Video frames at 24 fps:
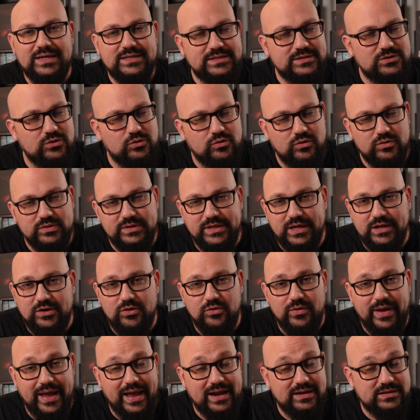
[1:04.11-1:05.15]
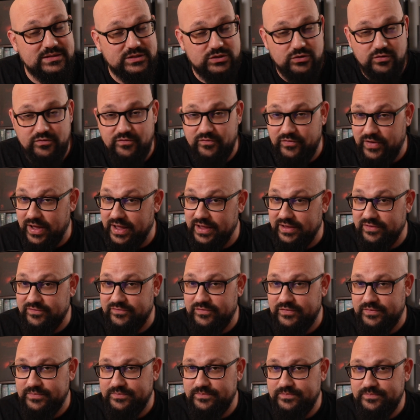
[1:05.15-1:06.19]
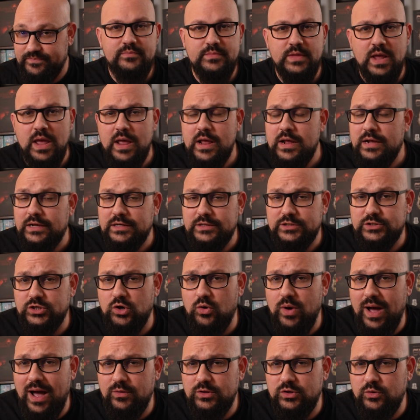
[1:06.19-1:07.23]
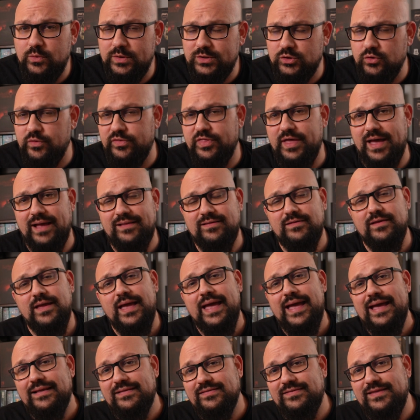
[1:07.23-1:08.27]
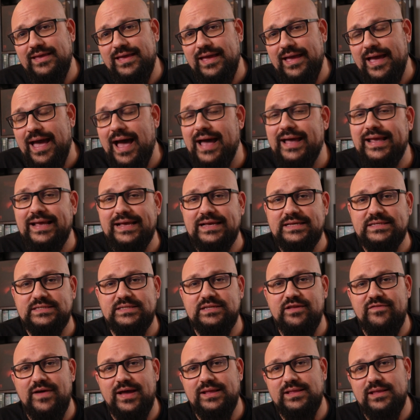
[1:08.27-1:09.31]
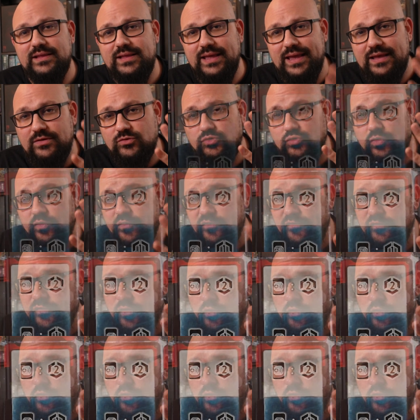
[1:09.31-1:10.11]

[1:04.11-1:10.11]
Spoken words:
to continue and survive. So how do we do that? D.E.I is divided into 4